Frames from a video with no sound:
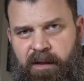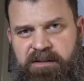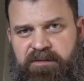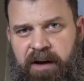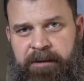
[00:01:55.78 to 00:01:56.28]

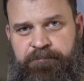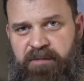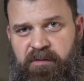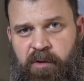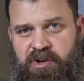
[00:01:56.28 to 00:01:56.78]
It's fine.
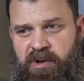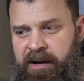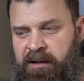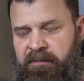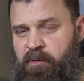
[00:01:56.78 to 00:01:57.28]
If you want to try
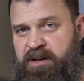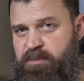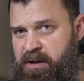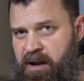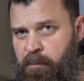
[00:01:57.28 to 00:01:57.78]
it, I'll leave the
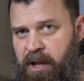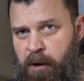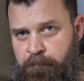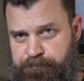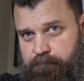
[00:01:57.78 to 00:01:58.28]
recipe down below.